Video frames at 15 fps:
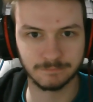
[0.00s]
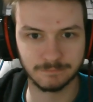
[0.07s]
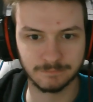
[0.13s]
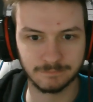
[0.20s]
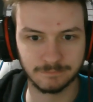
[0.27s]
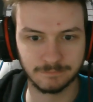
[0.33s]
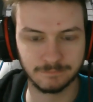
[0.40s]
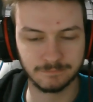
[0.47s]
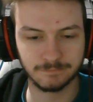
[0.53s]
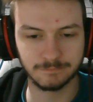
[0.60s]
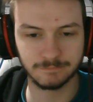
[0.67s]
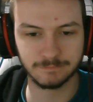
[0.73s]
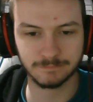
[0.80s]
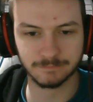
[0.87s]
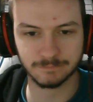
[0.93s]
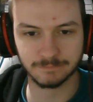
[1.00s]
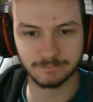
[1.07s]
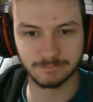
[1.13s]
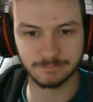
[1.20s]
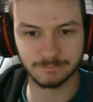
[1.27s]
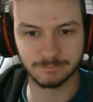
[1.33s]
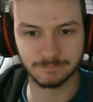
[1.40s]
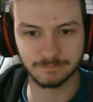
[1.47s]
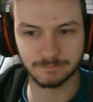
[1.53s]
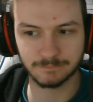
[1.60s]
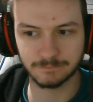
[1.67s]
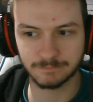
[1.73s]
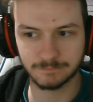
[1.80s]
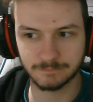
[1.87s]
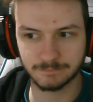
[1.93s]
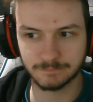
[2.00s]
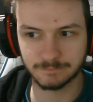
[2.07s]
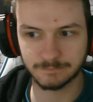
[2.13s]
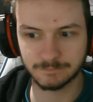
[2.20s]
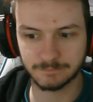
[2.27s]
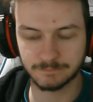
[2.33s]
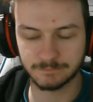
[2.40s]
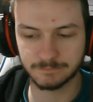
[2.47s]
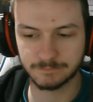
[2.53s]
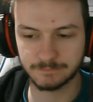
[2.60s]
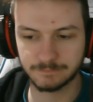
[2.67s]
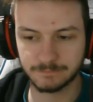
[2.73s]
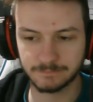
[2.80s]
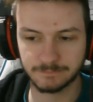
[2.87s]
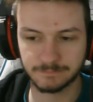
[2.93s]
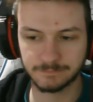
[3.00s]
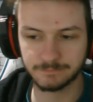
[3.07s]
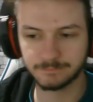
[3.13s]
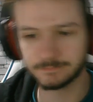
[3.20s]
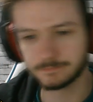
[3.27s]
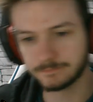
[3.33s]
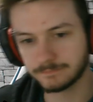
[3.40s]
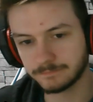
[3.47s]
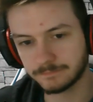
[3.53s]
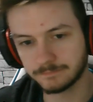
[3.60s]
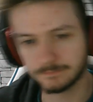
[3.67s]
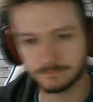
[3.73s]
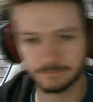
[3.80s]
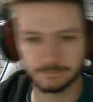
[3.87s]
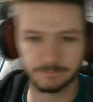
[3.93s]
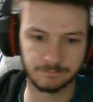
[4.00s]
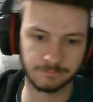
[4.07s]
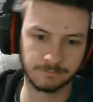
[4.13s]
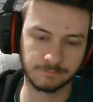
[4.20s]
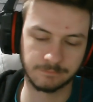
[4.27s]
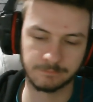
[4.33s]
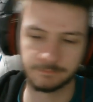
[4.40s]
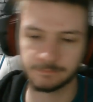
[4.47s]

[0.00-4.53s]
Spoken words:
[no speech]